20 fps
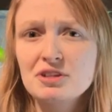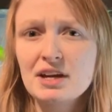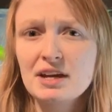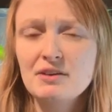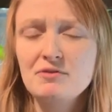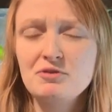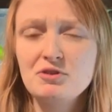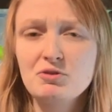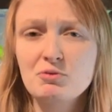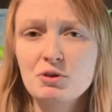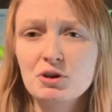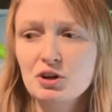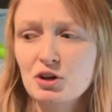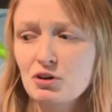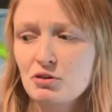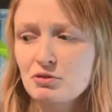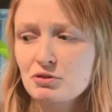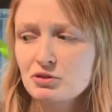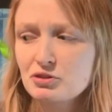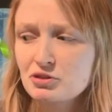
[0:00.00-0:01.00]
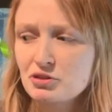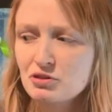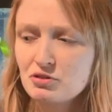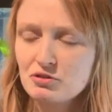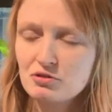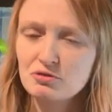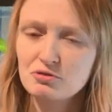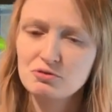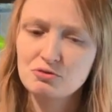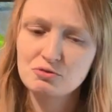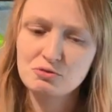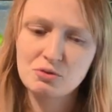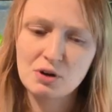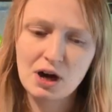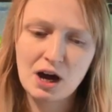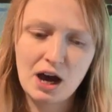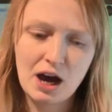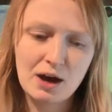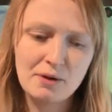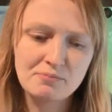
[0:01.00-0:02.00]
to if you were going to
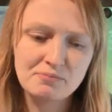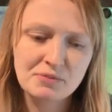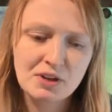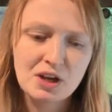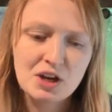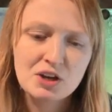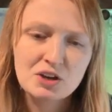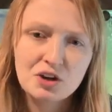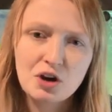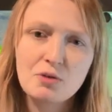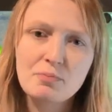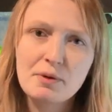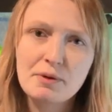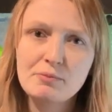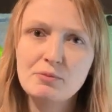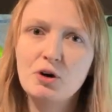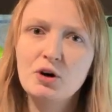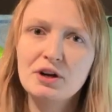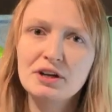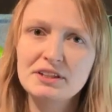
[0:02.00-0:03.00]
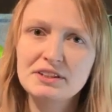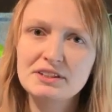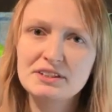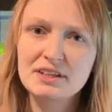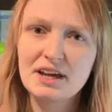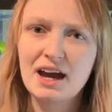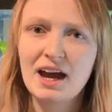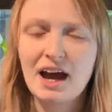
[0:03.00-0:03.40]
go a bit more in